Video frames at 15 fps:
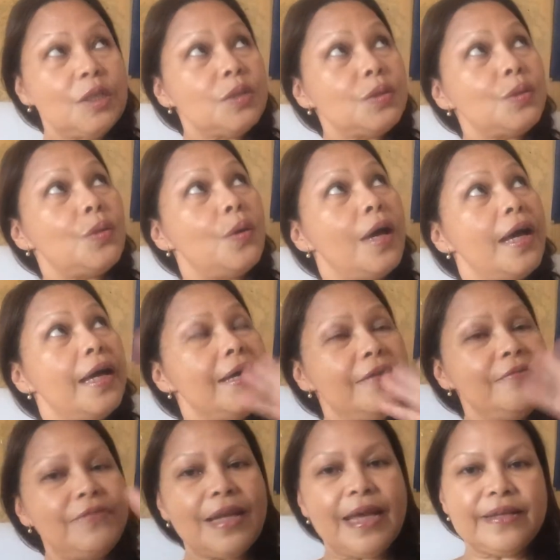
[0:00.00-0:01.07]
so I
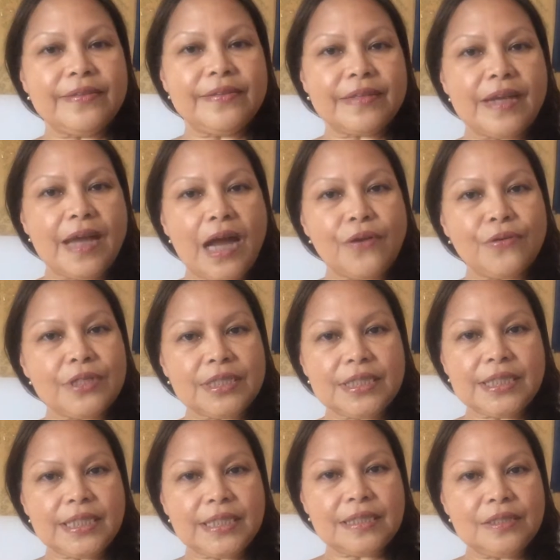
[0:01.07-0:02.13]
have like 3 hours
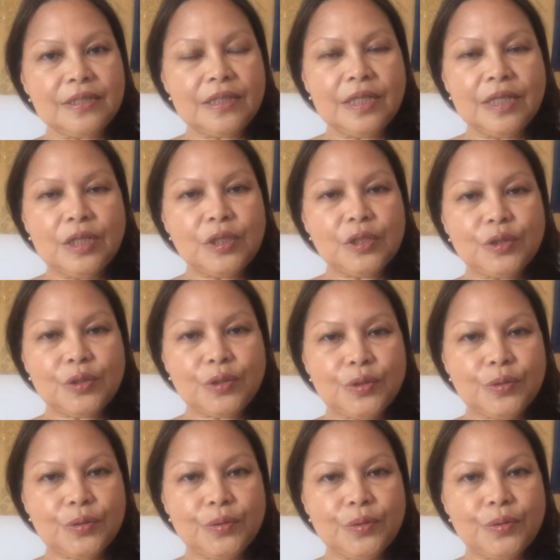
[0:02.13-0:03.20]
still
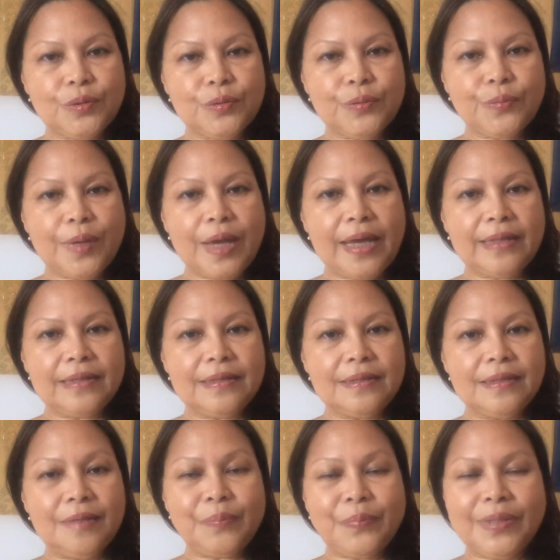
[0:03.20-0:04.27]
to wait.
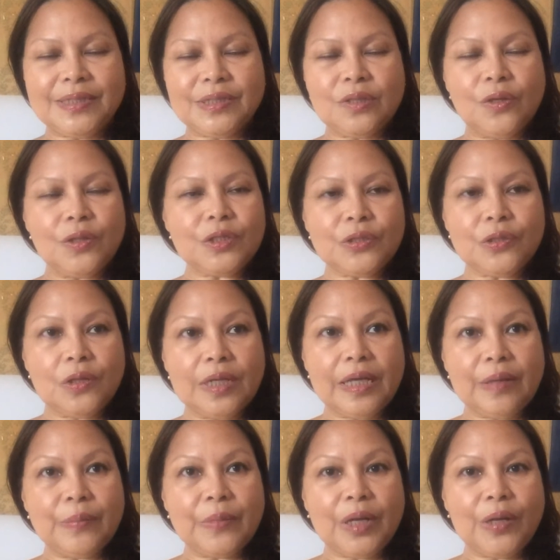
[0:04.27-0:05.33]
But
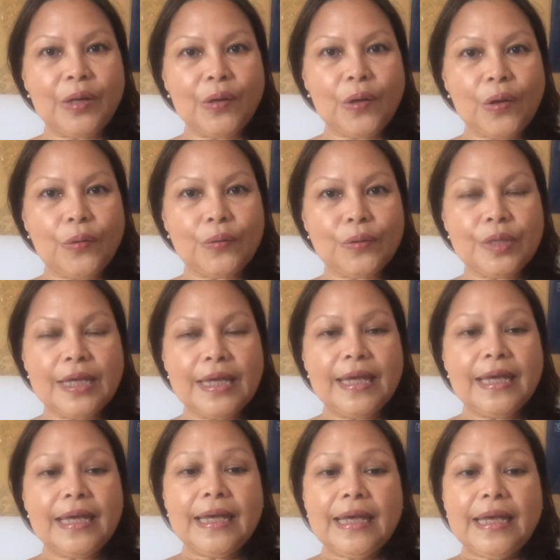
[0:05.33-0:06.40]
slowly I'm gonna go.
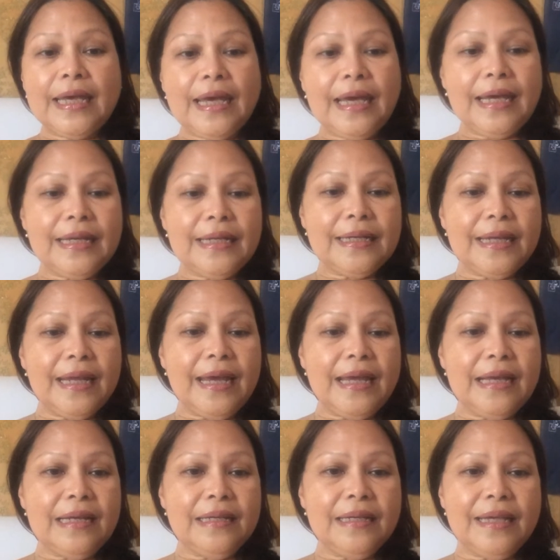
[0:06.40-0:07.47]
And
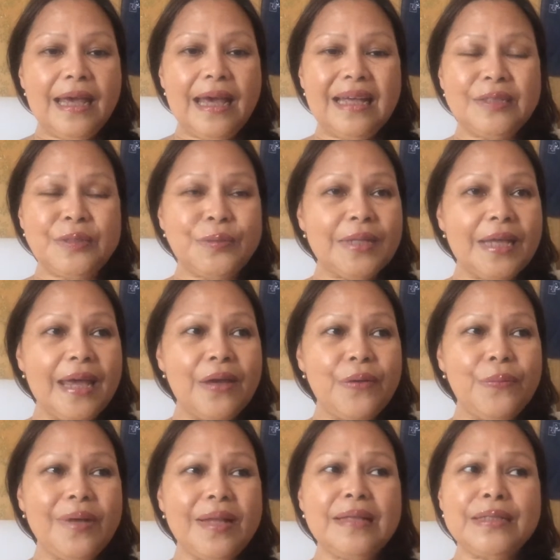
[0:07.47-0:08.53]
then, yeah, today,
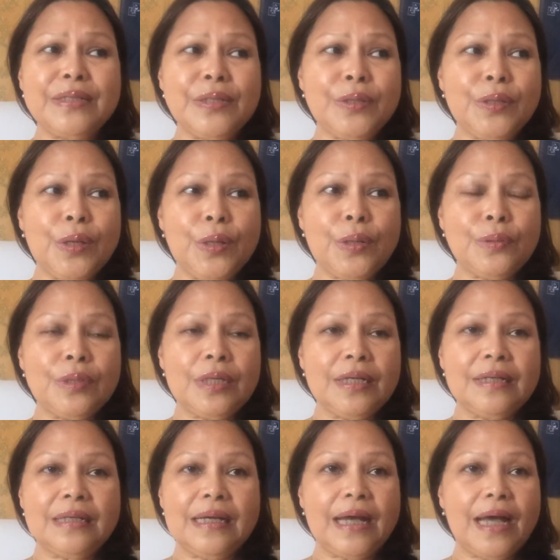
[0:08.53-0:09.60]
well, you know,
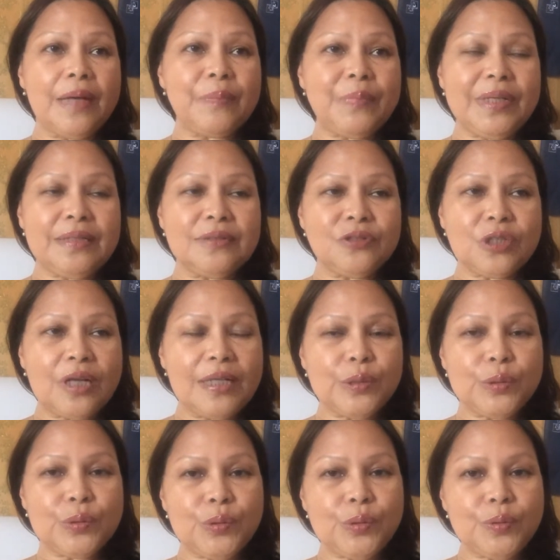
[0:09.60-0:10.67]
I've been
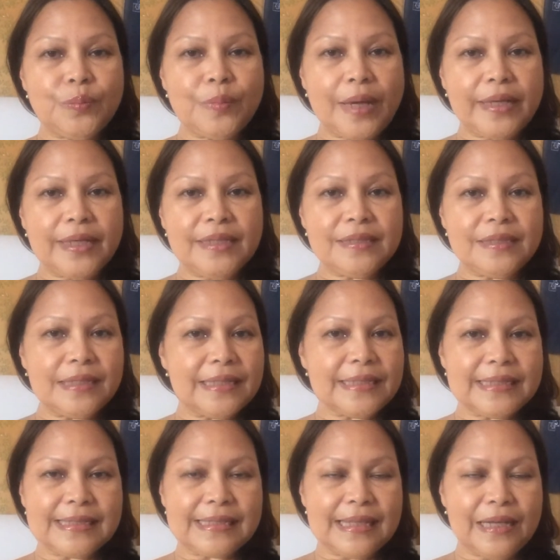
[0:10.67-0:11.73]
trying to do my
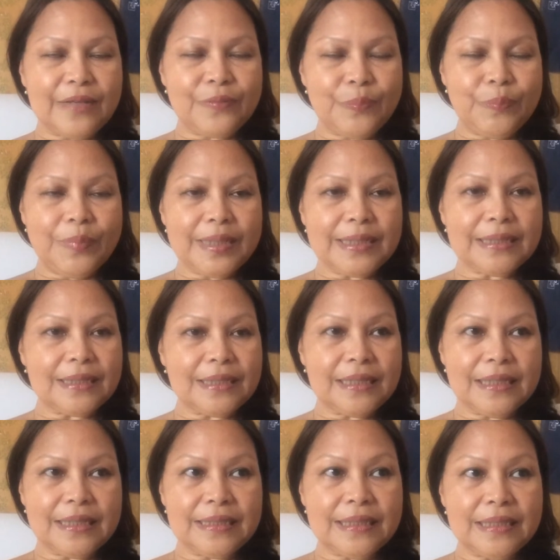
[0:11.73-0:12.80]
internet stuff, but
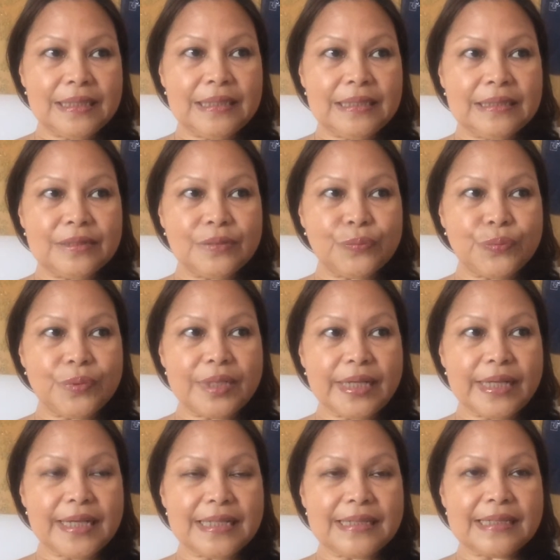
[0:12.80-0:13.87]
it didn't work
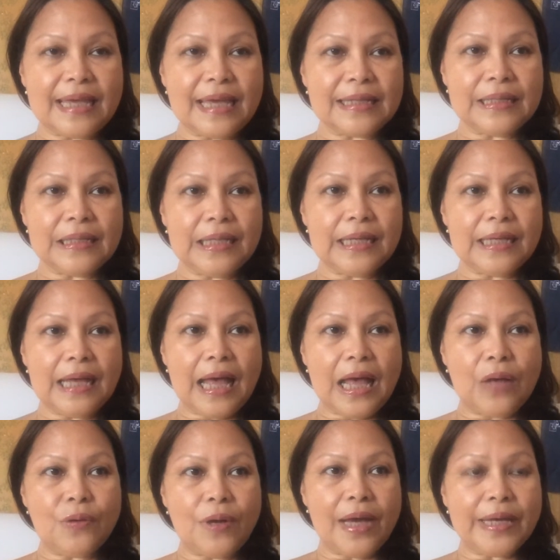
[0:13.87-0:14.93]
exactly
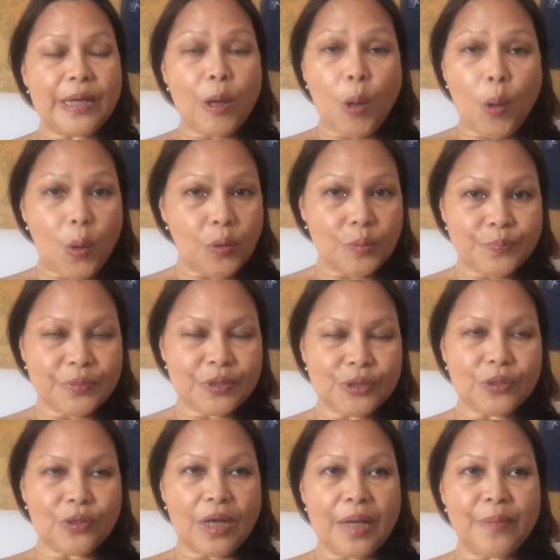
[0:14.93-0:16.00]
how I hoped,
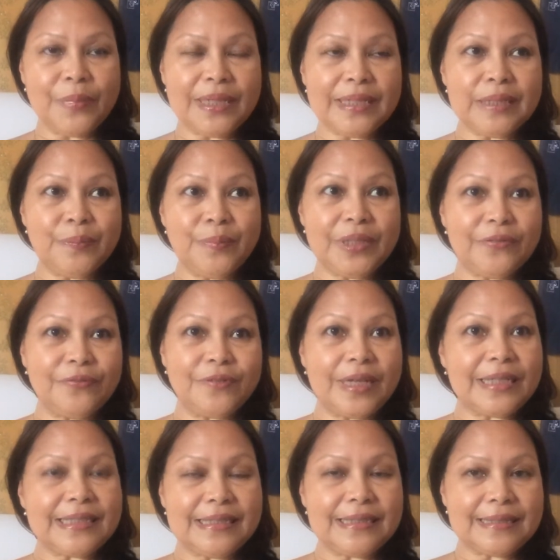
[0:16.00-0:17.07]
so I'm a little bit
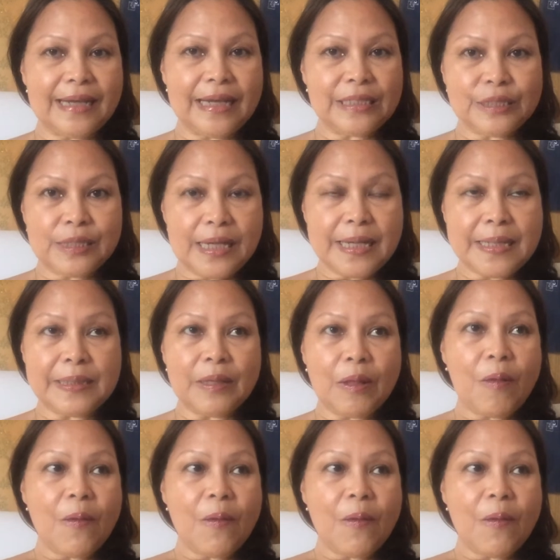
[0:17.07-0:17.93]
frustrated.